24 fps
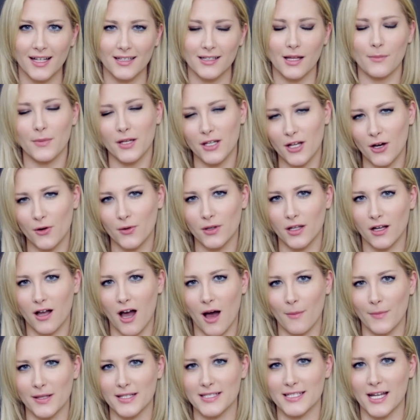Let me know in the
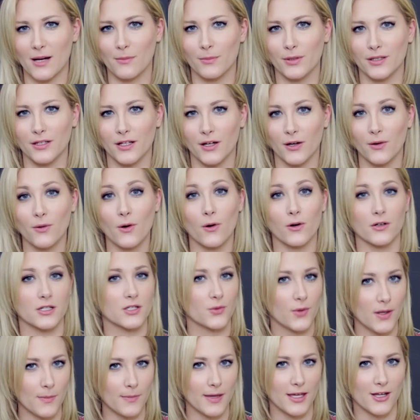comments down below or
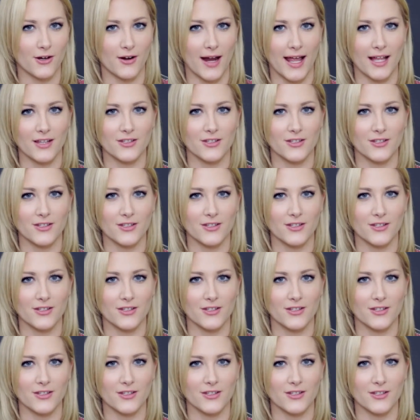tweet me your